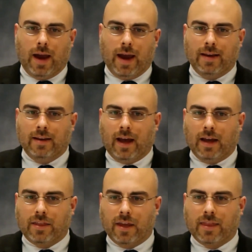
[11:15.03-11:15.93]
And
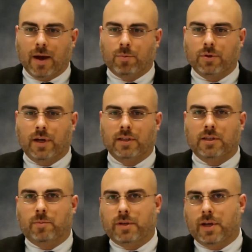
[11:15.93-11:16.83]
I think that
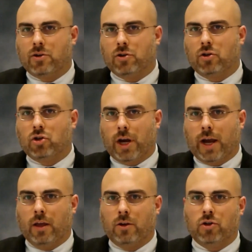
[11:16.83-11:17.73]
presents a potential
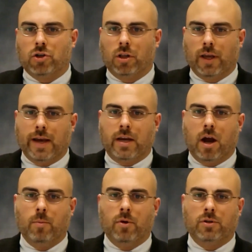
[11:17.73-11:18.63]
challenge to
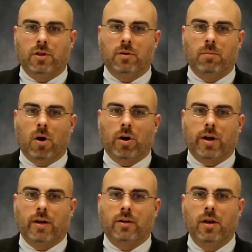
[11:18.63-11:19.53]
latecomers to the
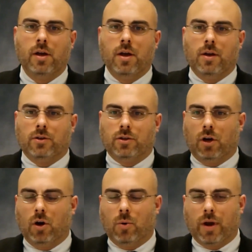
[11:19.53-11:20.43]
market.
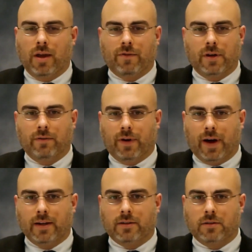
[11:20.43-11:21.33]
So if a
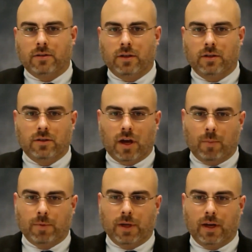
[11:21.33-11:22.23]
device is
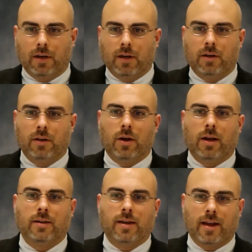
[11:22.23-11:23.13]
updated
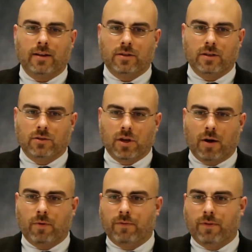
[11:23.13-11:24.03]
and it has
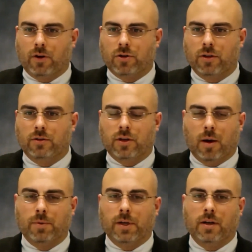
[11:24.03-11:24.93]
software functions
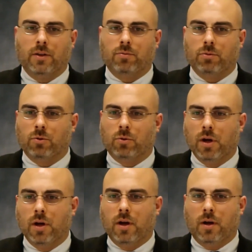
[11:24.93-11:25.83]
updated
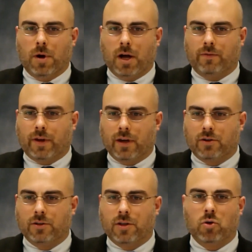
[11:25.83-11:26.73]
through
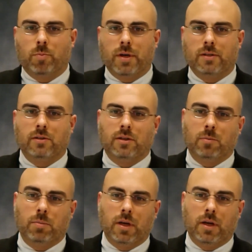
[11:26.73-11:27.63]
modifications under a
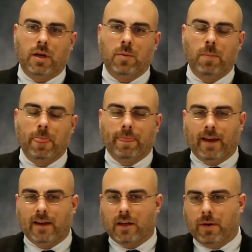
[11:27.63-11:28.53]
PCCP,
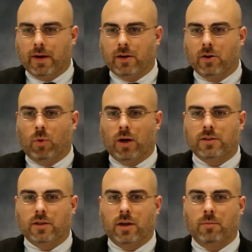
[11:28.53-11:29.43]
and a competitor
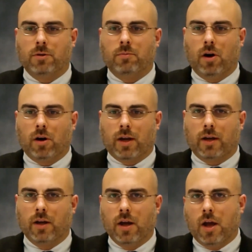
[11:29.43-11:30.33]
wants to come to
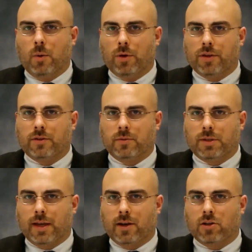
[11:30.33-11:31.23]
market with a
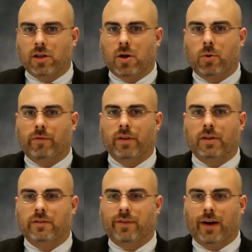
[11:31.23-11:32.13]
substantially
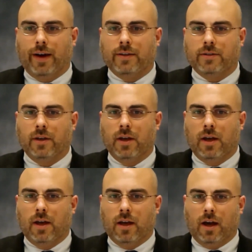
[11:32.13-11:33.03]
equivalent device,
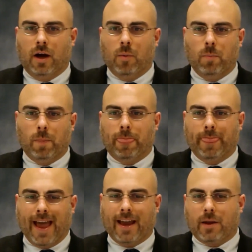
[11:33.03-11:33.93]

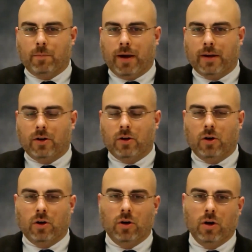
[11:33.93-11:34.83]
that
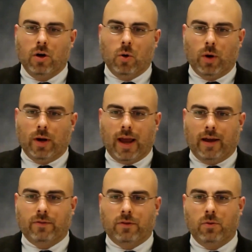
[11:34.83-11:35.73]
competitor would
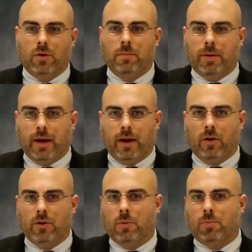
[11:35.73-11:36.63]
have to
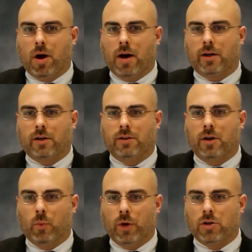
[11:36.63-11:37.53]
compare their product to
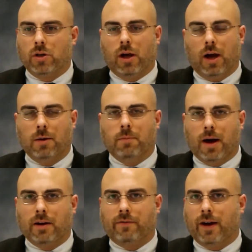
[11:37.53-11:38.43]
the original
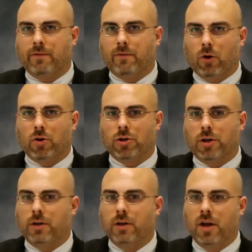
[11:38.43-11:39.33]
unmodified
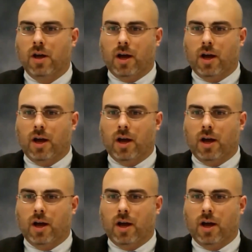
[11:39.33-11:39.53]
version